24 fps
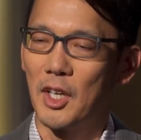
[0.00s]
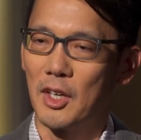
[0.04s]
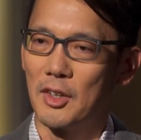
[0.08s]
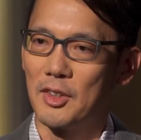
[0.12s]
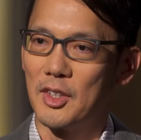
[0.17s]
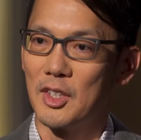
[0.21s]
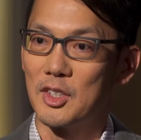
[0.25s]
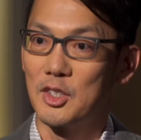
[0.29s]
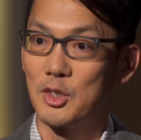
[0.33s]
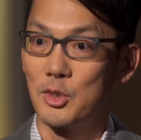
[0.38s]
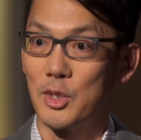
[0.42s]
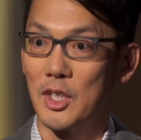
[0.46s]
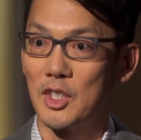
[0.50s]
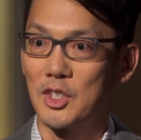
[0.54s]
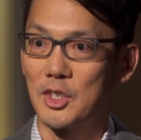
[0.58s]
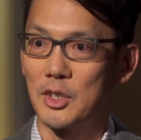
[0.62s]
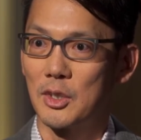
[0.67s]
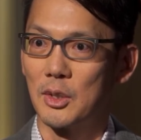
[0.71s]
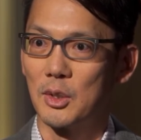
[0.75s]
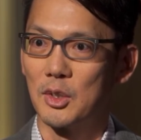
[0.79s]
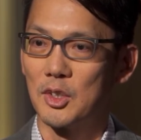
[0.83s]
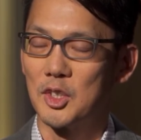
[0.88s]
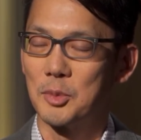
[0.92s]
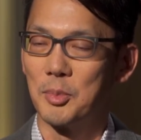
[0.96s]
Are they stretch
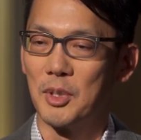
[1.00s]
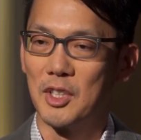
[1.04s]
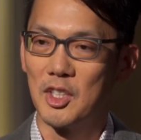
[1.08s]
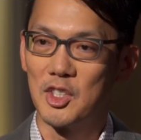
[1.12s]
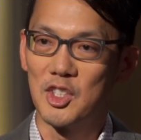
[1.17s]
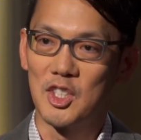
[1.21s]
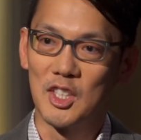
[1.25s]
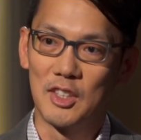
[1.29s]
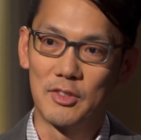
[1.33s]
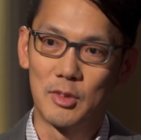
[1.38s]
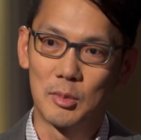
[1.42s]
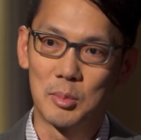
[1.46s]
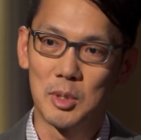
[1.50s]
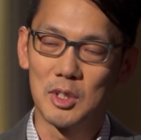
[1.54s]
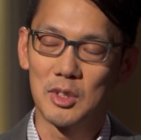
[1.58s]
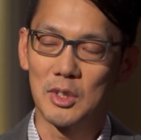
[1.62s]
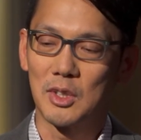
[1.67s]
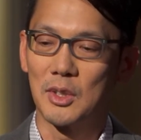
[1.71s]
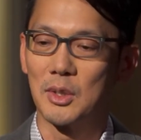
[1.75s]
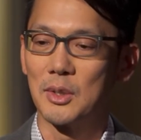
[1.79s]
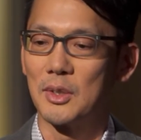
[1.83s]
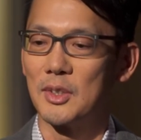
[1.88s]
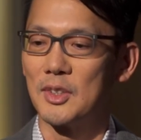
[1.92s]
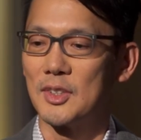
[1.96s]
goals but achievable
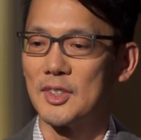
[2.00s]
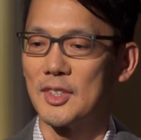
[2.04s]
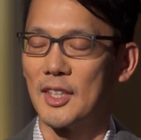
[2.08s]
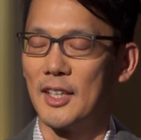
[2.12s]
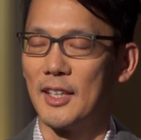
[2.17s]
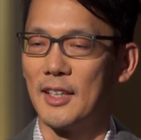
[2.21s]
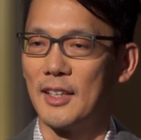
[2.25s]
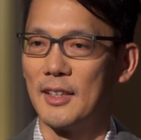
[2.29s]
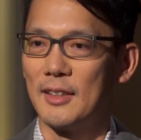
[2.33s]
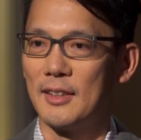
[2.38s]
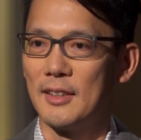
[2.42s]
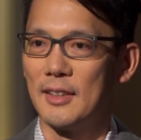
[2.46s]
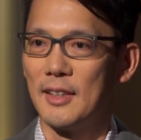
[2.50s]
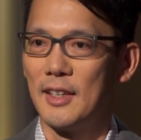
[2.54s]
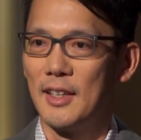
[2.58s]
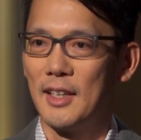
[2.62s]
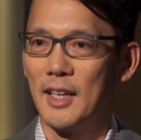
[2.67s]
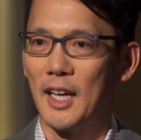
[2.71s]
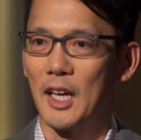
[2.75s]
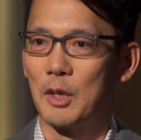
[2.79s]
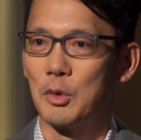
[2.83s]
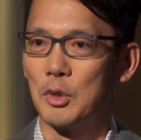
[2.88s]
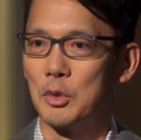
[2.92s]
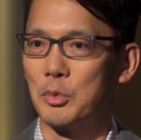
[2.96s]
goals? And
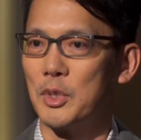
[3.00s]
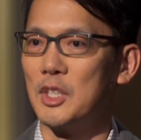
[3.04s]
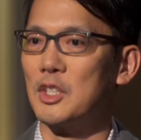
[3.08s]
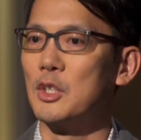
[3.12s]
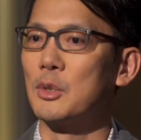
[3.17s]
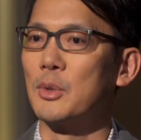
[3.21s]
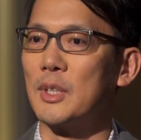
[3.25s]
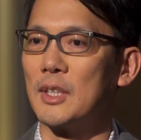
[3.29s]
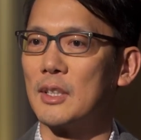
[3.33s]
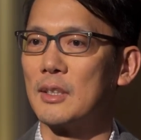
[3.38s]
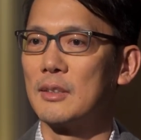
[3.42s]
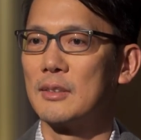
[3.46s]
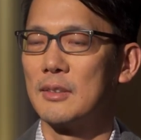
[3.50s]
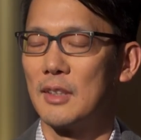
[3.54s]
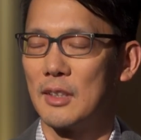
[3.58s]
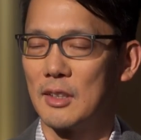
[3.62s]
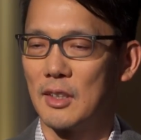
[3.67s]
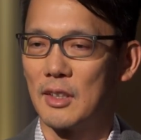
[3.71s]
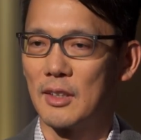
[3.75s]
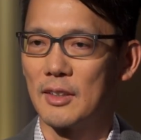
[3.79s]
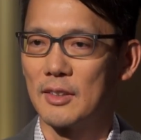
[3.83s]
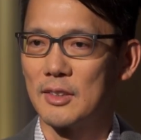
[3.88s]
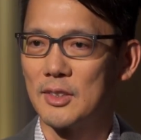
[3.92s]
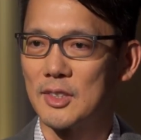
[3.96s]
how are we doing
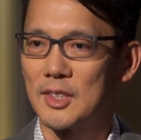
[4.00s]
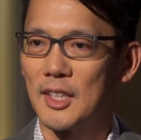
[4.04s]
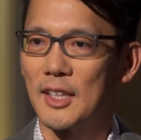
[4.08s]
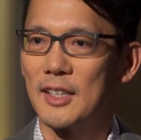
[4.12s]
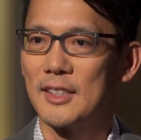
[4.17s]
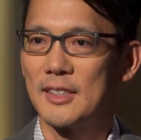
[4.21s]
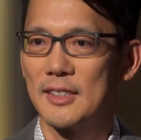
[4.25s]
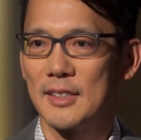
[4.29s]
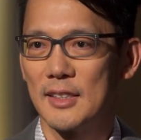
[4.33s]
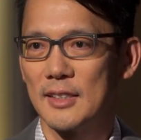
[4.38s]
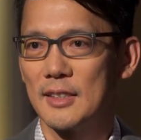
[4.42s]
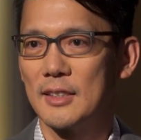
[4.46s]
along those lines?